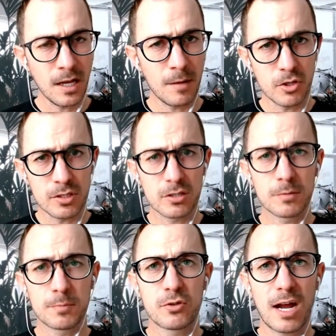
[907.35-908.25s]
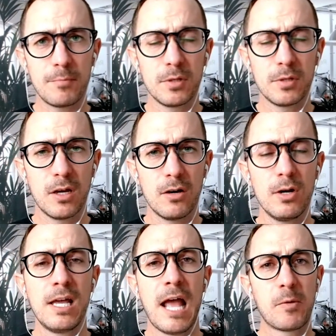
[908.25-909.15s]
You can subscribe below.
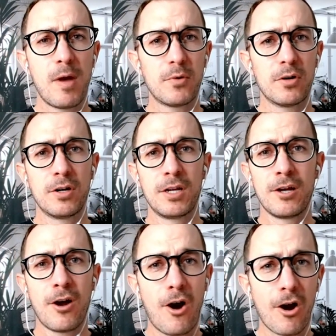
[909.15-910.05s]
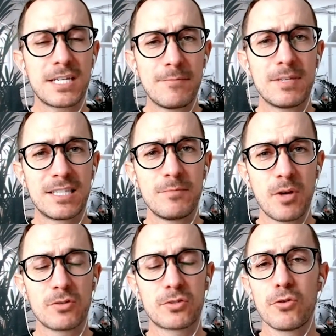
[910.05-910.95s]
And remember, our team is the
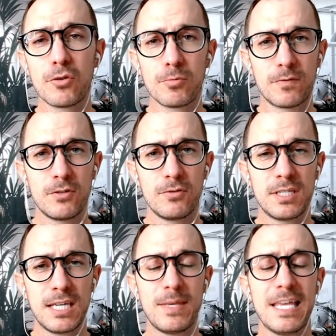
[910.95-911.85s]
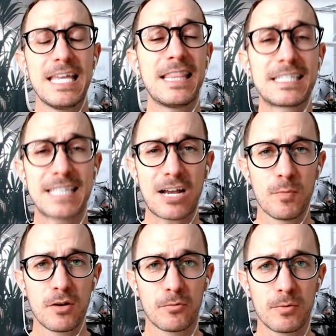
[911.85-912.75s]
most Google reviewed team in the
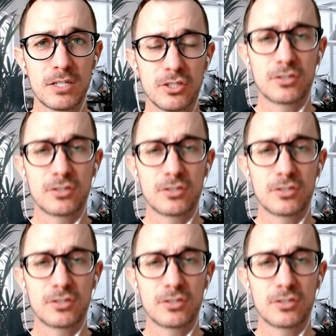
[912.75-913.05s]
Sacramento region.